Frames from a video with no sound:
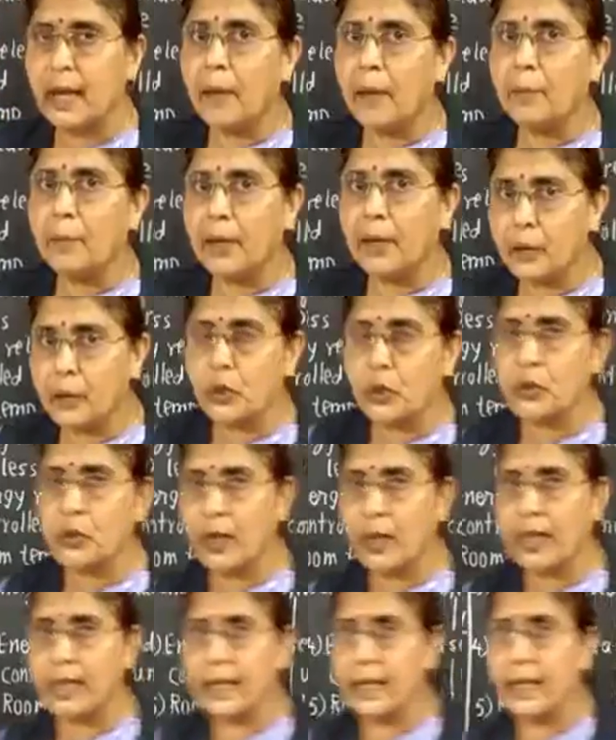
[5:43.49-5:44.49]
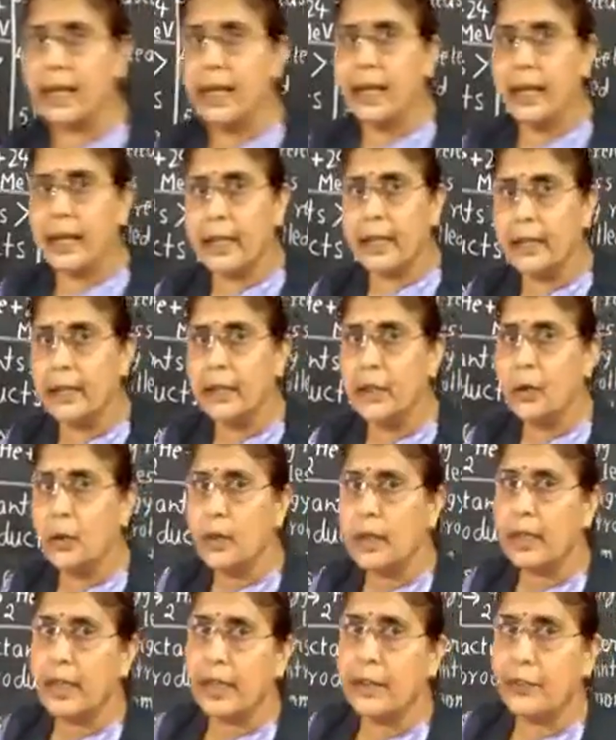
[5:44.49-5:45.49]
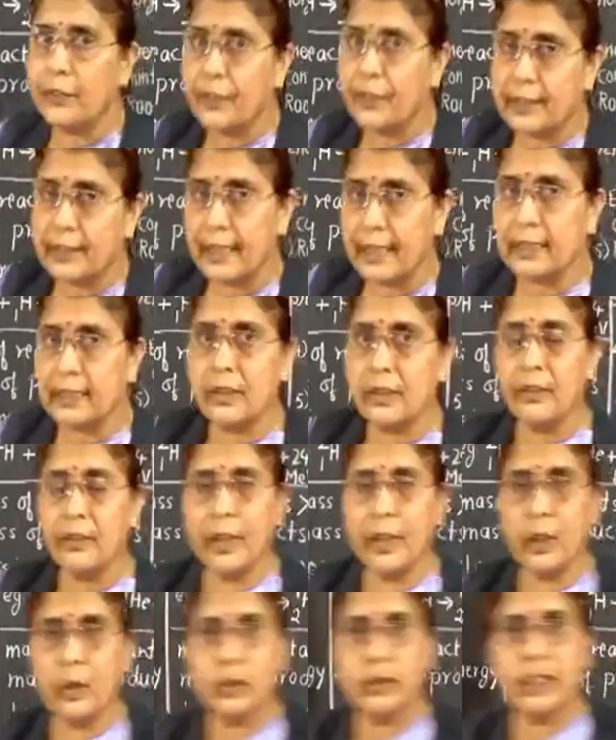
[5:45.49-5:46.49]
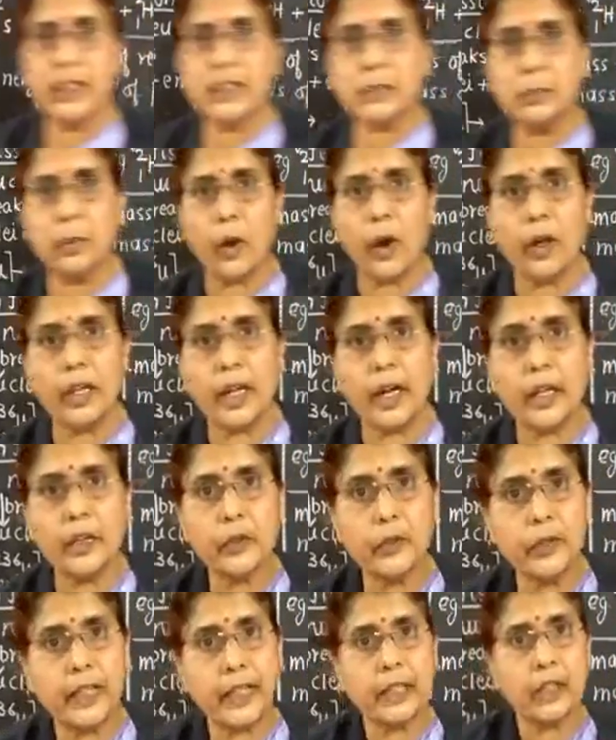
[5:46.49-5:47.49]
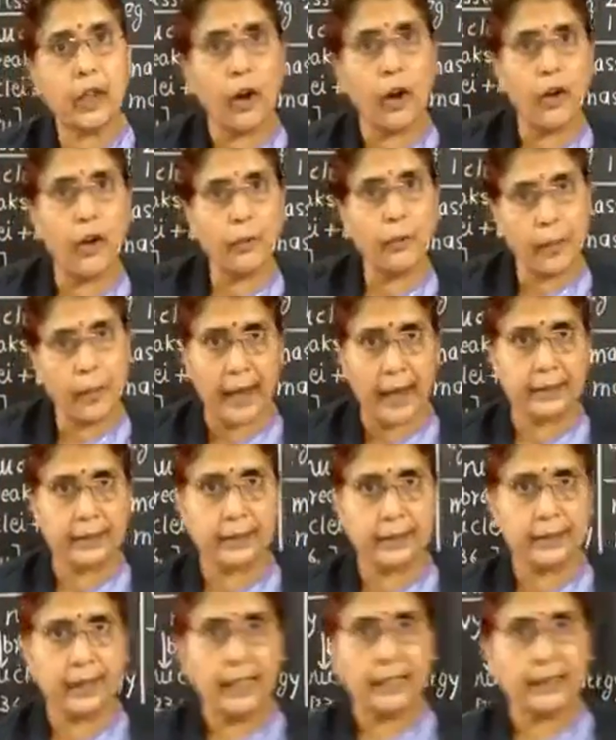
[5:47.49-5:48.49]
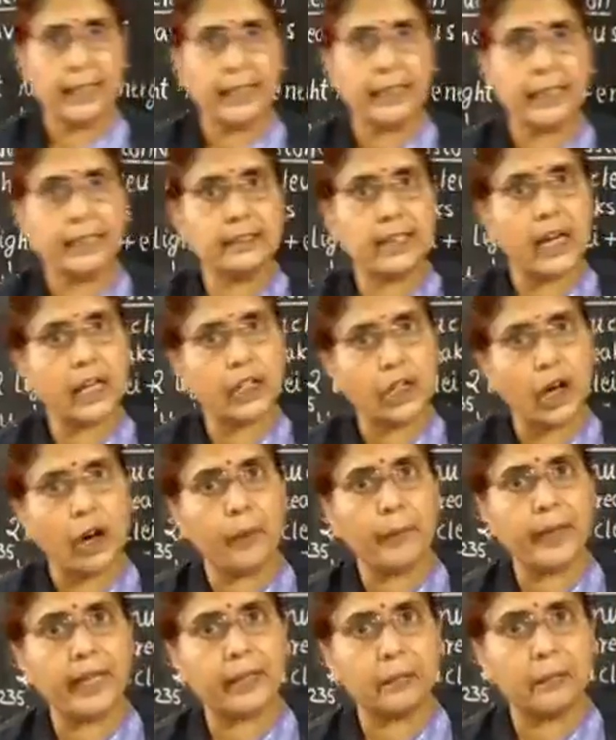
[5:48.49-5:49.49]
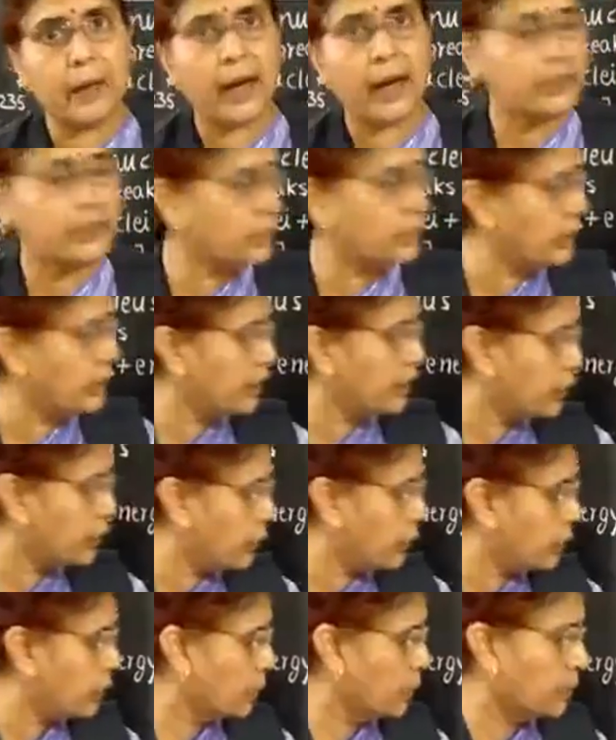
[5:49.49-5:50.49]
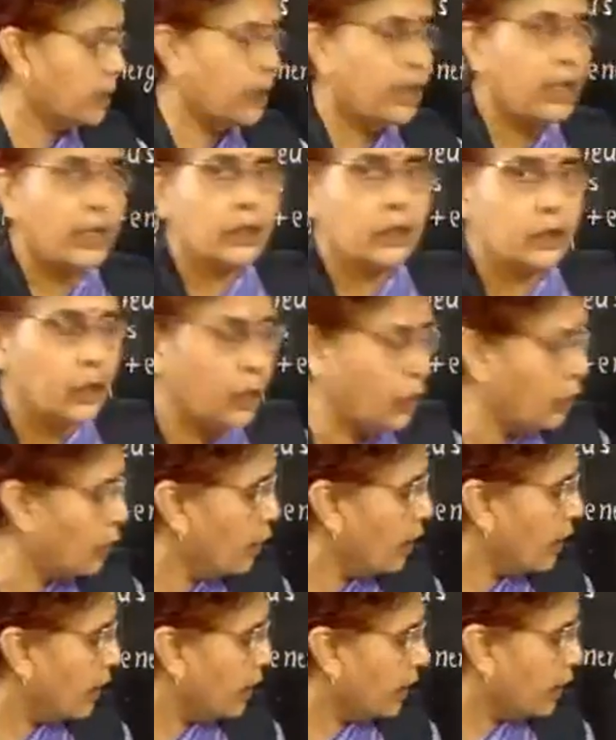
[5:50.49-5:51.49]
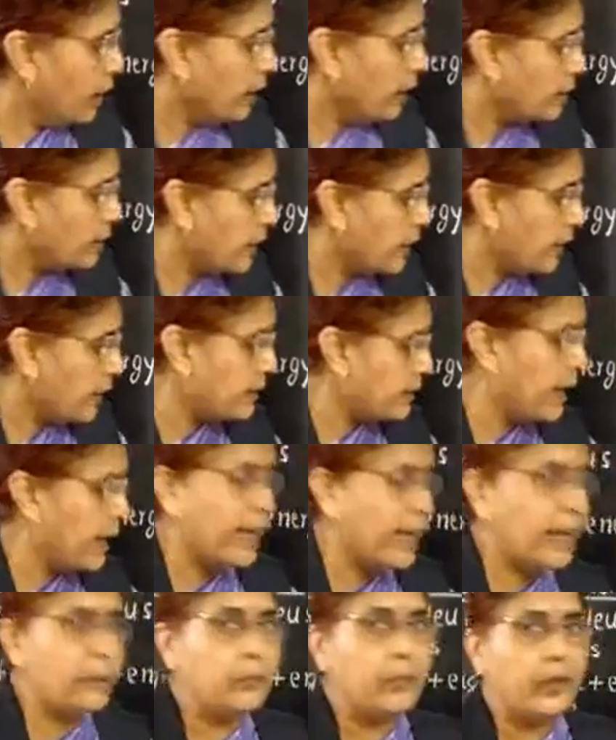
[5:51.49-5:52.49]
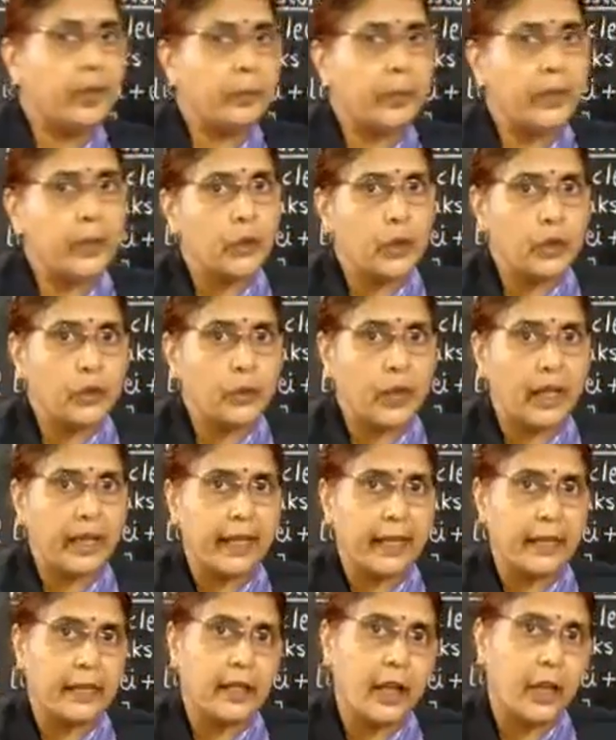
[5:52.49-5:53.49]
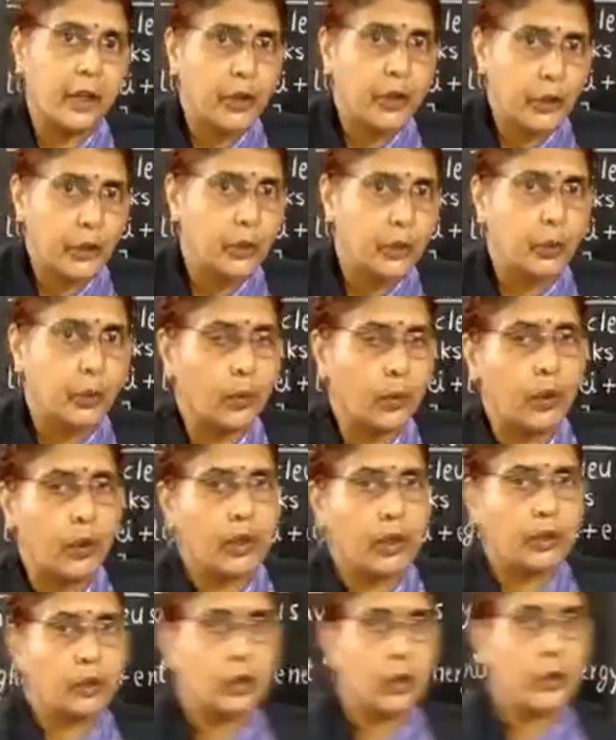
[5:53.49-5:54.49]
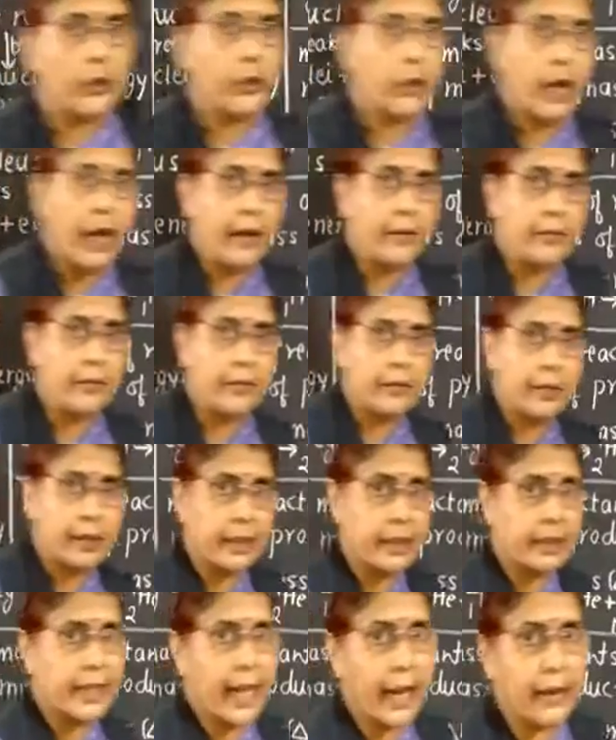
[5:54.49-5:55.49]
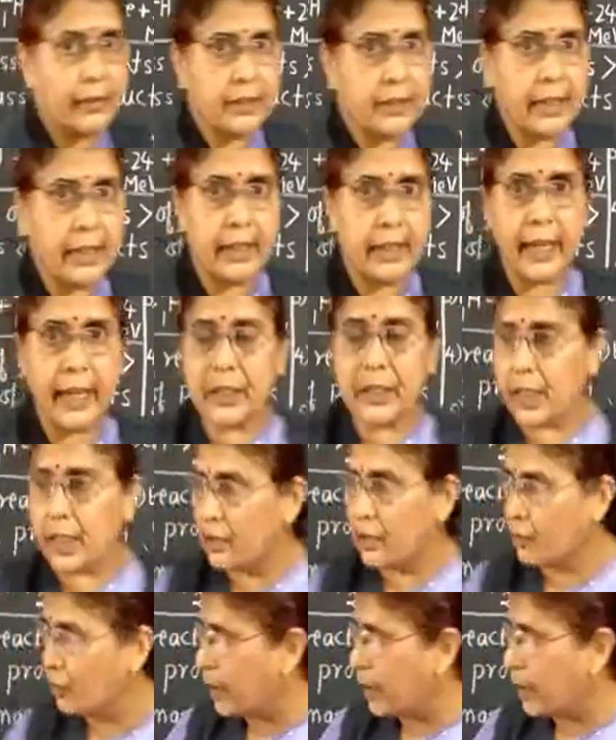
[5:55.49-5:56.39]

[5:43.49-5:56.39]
But usually in nuclear physics we use a smaller unit of mass, that is atomic mass unit U. So delta M will be usually in U. So you have derived the relation